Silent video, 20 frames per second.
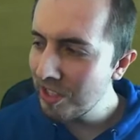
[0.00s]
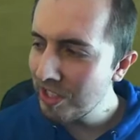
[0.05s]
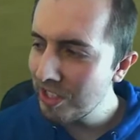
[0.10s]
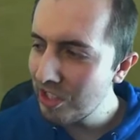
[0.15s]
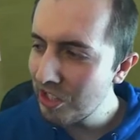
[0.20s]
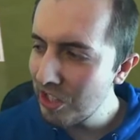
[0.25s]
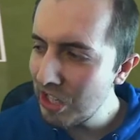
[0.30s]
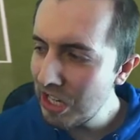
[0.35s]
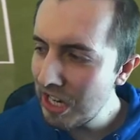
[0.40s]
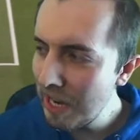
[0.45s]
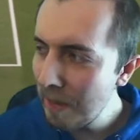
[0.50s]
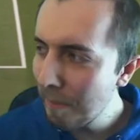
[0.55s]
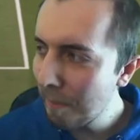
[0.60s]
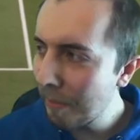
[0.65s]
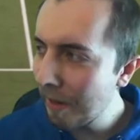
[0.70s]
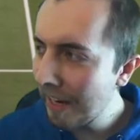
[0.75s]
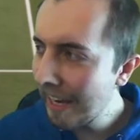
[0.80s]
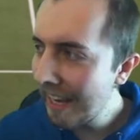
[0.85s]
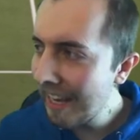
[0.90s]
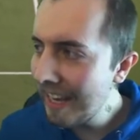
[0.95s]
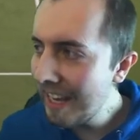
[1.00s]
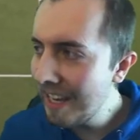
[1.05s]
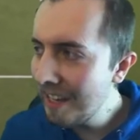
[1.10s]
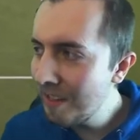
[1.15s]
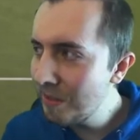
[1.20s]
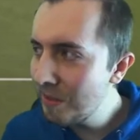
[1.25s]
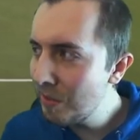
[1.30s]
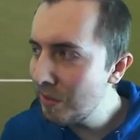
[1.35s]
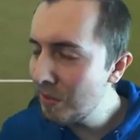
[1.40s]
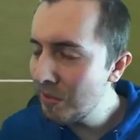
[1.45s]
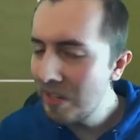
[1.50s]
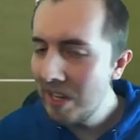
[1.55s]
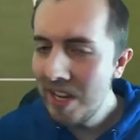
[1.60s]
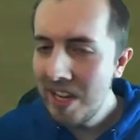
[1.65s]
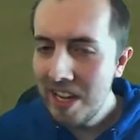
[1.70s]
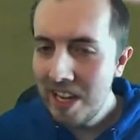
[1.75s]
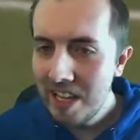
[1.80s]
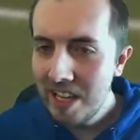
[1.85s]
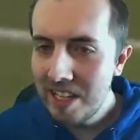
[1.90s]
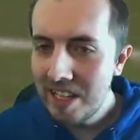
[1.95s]
chip by Jesus
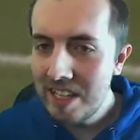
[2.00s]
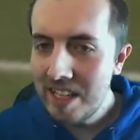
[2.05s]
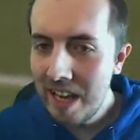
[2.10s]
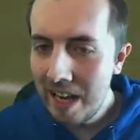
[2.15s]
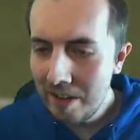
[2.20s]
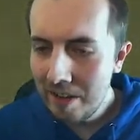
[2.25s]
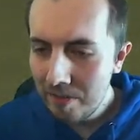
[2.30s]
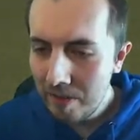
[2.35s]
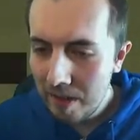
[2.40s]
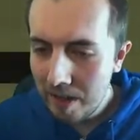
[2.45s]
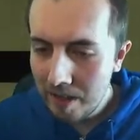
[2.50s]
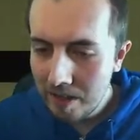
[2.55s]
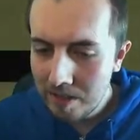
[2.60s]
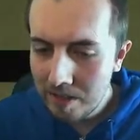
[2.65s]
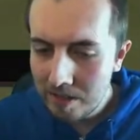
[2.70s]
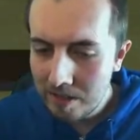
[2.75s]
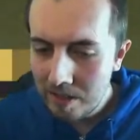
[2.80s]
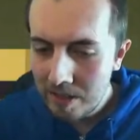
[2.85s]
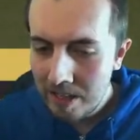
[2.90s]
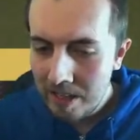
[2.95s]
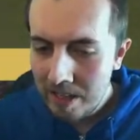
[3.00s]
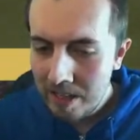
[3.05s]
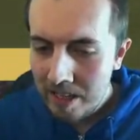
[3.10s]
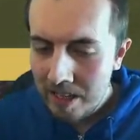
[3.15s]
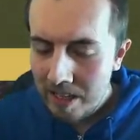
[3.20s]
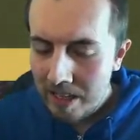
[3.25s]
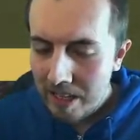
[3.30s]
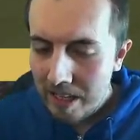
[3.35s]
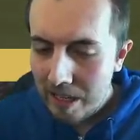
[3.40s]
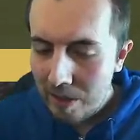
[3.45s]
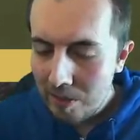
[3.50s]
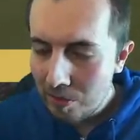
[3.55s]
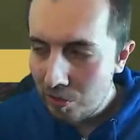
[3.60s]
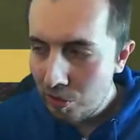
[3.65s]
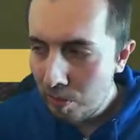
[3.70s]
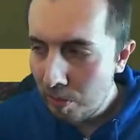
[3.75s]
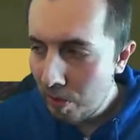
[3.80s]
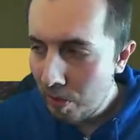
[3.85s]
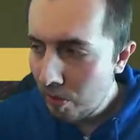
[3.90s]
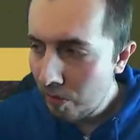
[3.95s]
Navas. He was
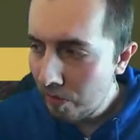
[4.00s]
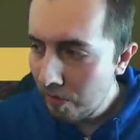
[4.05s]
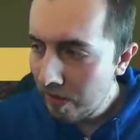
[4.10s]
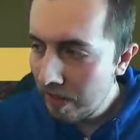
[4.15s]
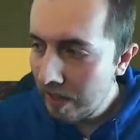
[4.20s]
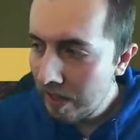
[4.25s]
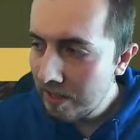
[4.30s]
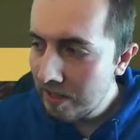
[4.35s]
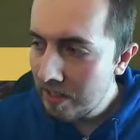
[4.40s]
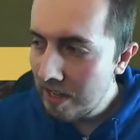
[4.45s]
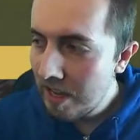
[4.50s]
dropping off for that